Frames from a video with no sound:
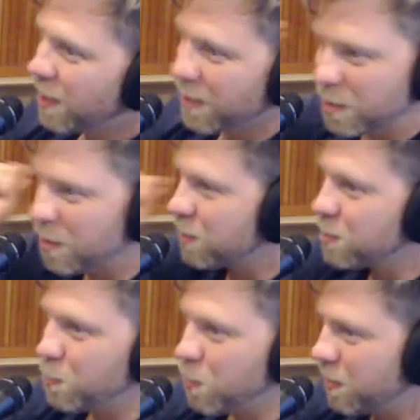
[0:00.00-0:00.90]
Like that's
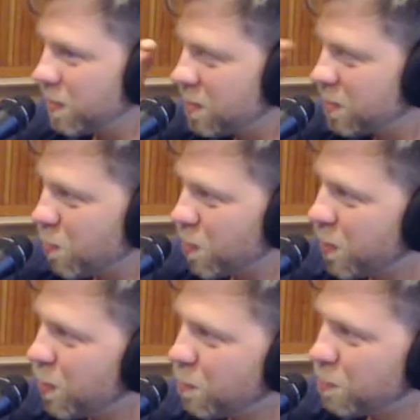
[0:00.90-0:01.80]
the one
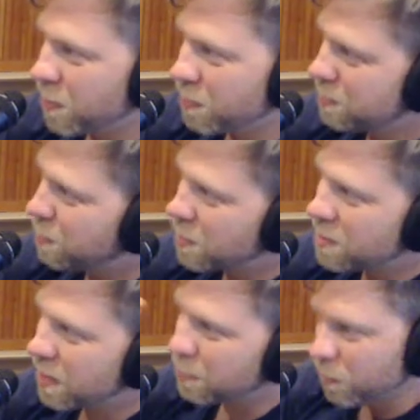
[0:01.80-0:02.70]
hope, you know.
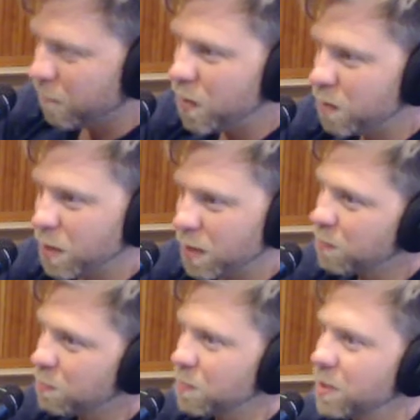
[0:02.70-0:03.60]
Somebody's like, "What the fuck, man? Give
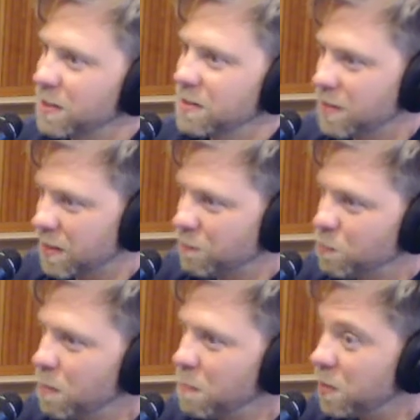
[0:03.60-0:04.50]
me your money." I was like, "If you
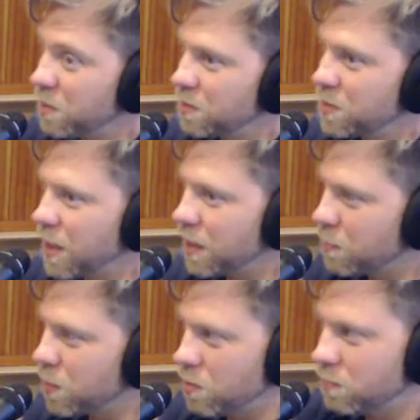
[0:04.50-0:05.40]
want money, you can take it,
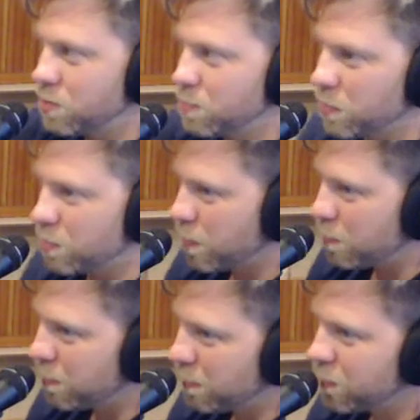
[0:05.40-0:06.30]
but you have to smoke this weed
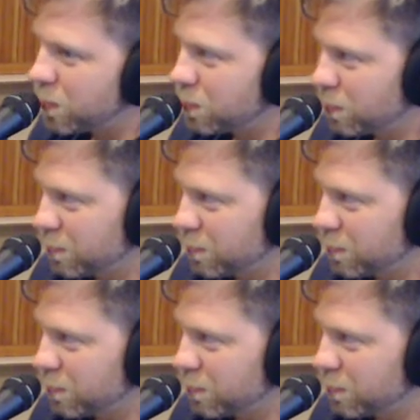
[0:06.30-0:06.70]
with me first."